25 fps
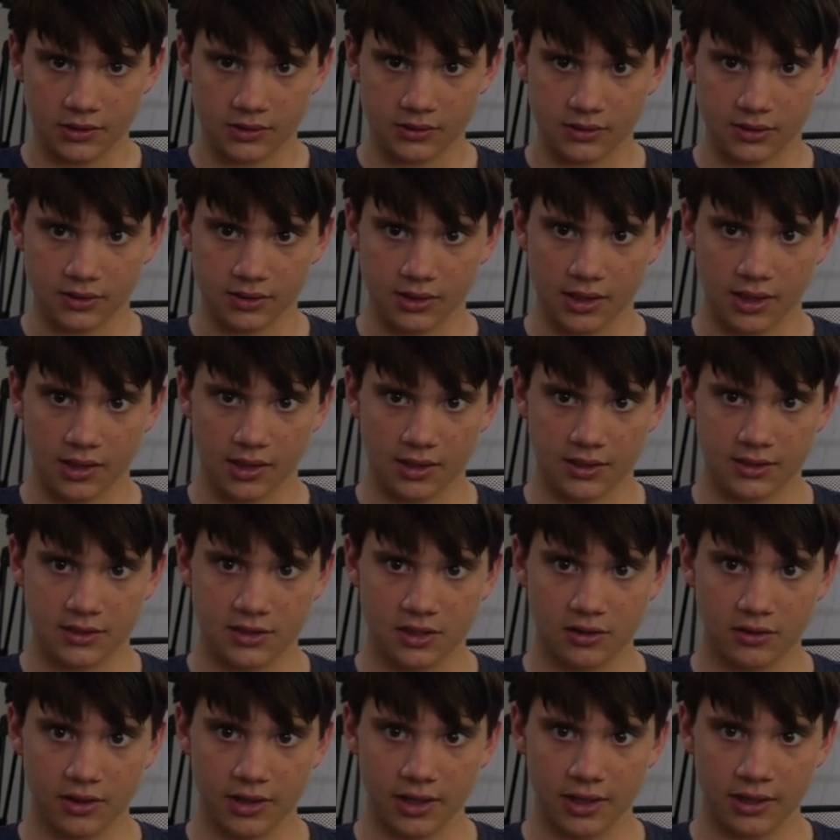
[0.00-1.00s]
So yeah, let's
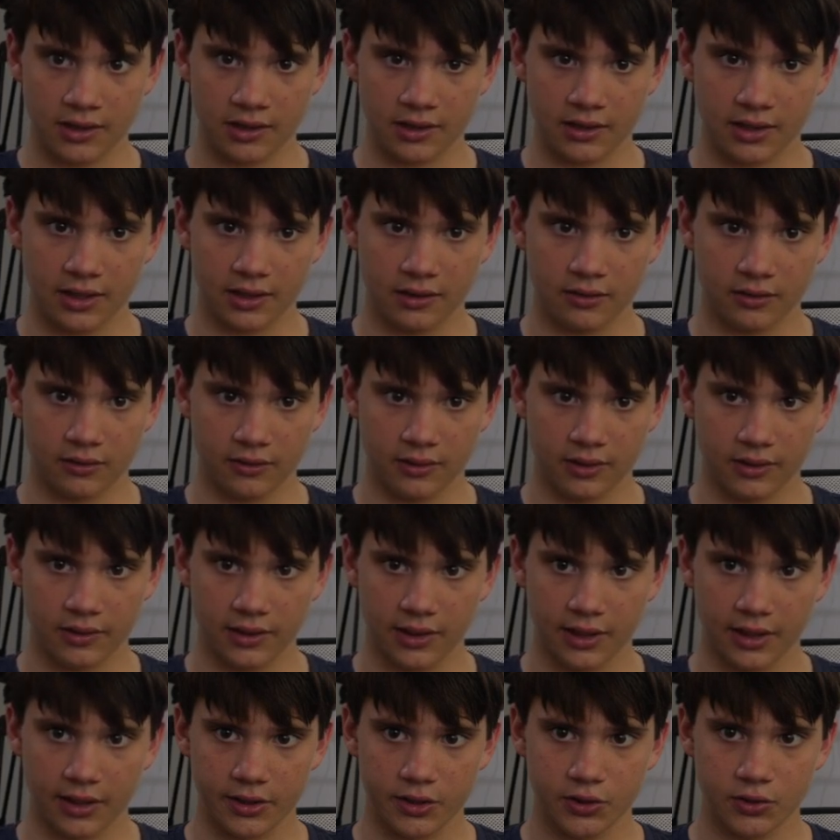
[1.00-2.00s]
go ahead and take a look at
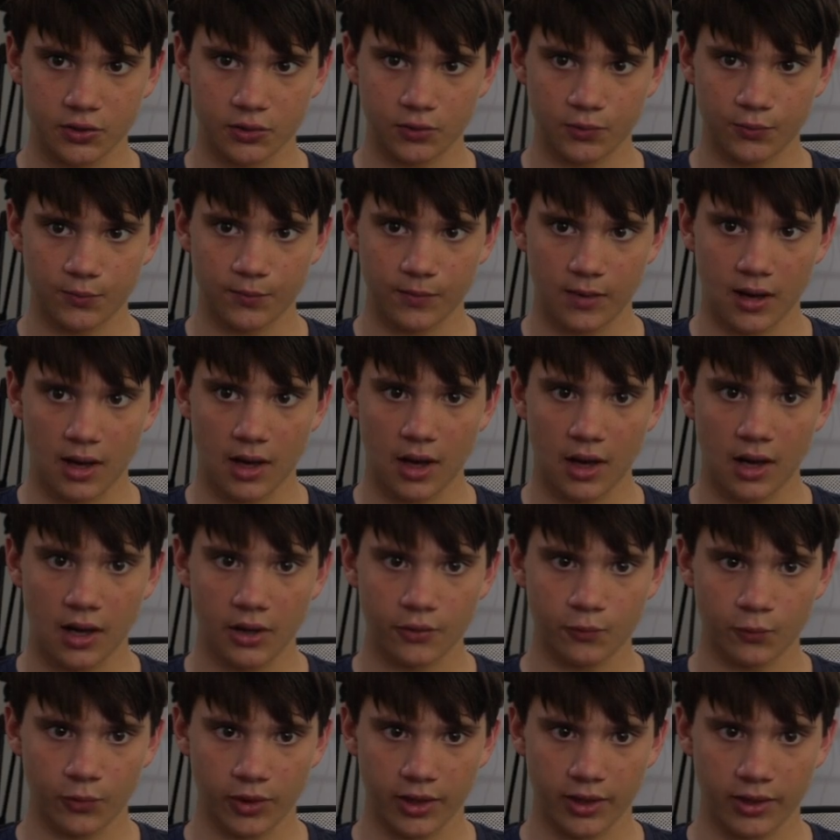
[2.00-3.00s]
the actual
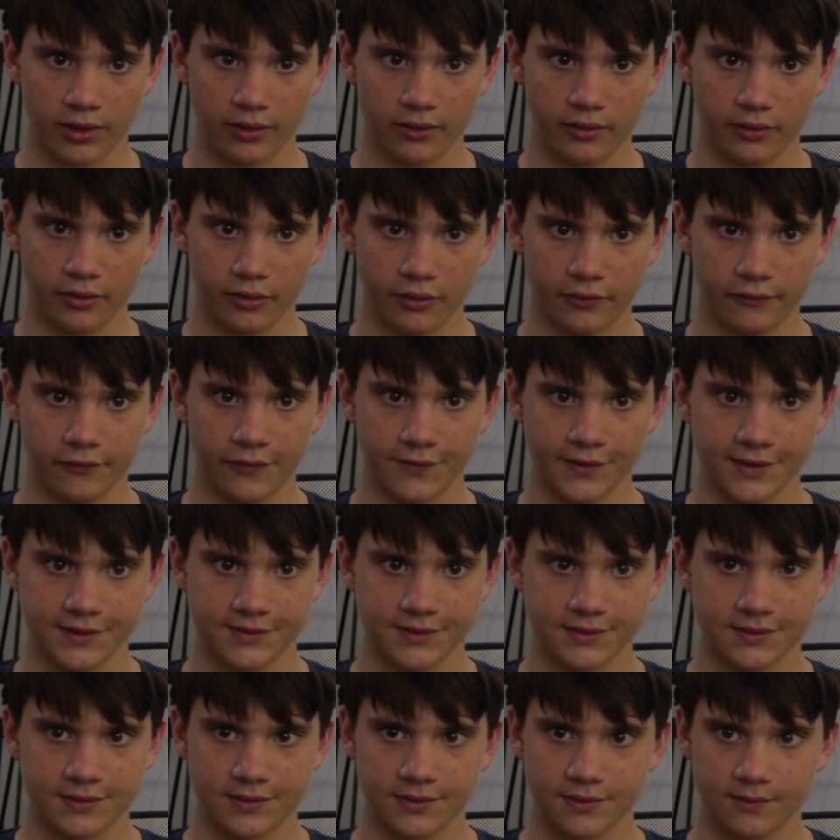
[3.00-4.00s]
hardware of
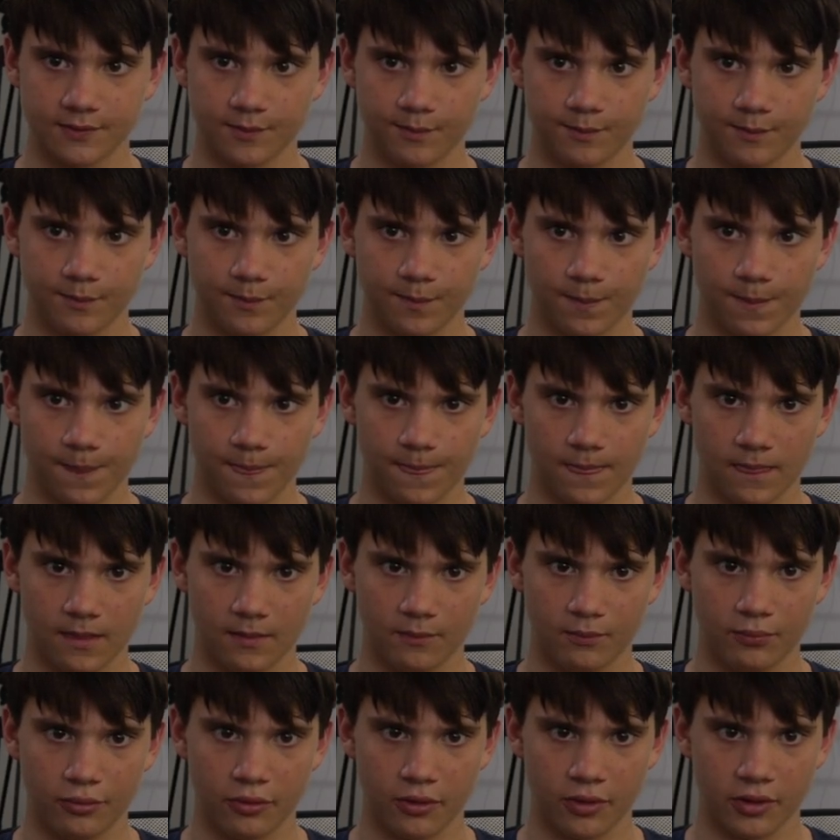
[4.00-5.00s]
this
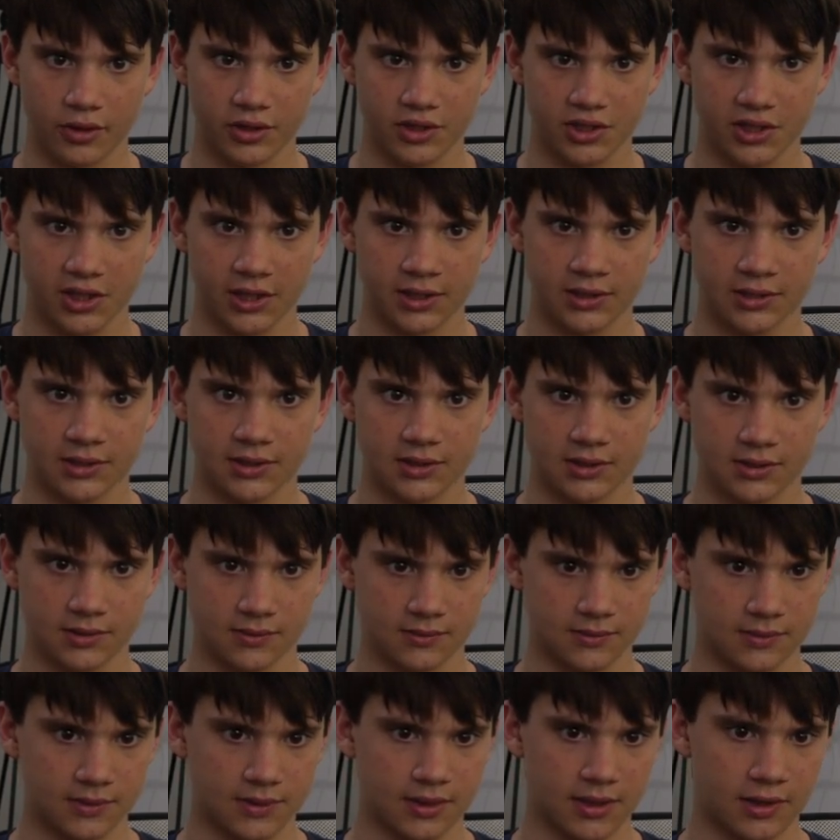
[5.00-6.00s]
project
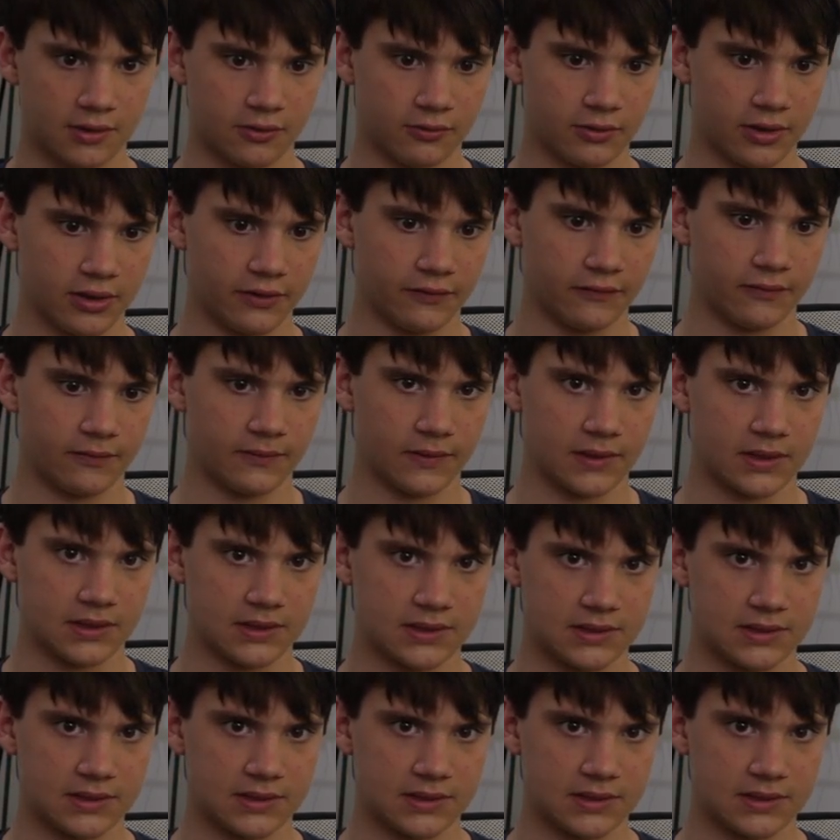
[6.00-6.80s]
and get away from this